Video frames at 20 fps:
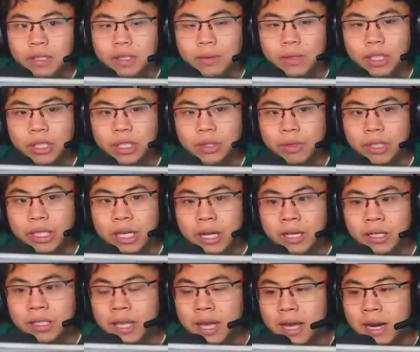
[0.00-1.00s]
Should we just
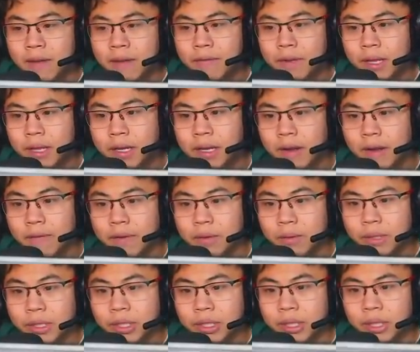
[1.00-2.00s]
re-challenge that? I feel like
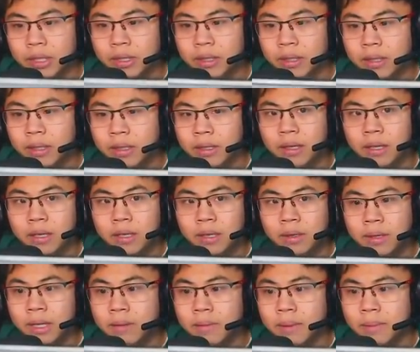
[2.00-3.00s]
we should.
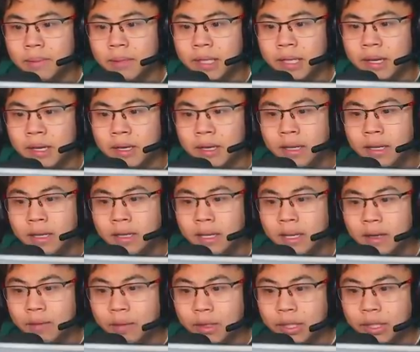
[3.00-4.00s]
No, maybe not. Yeah,